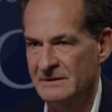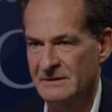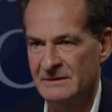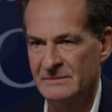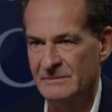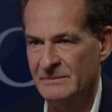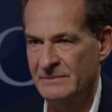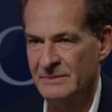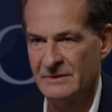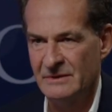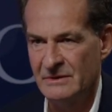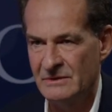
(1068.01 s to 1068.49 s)

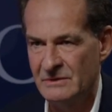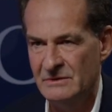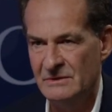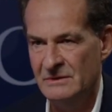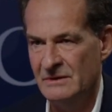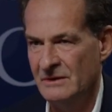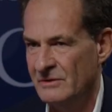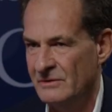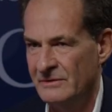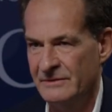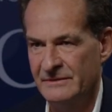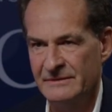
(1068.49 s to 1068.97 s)
and pro
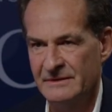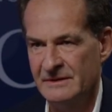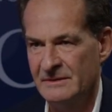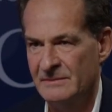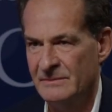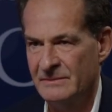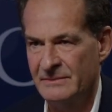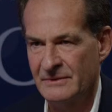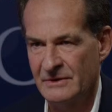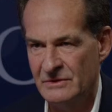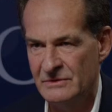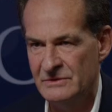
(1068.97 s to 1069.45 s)
growth
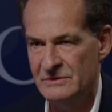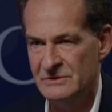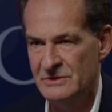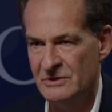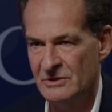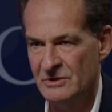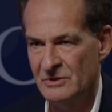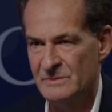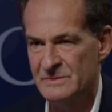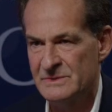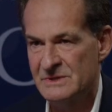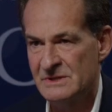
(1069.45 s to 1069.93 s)
and pro
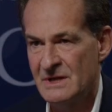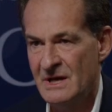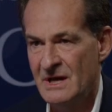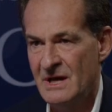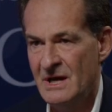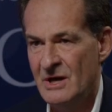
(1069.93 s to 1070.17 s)
jobs.